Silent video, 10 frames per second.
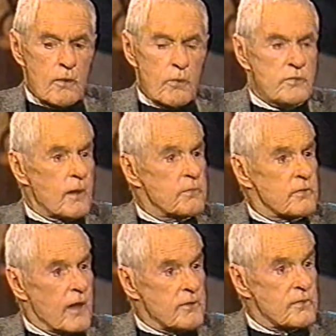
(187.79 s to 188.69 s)
receptor
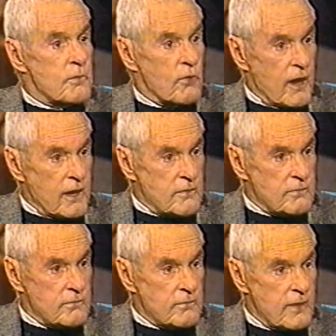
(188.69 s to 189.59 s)
sites in the brain
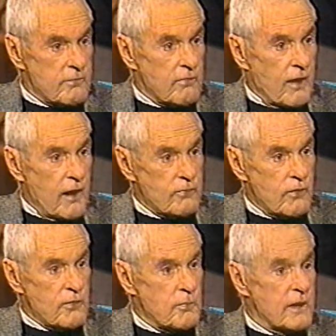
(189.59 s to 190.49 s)
that have evolved
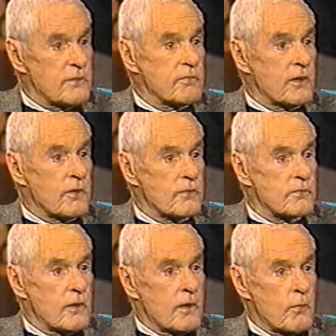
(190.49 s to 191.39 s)
over the millions of years.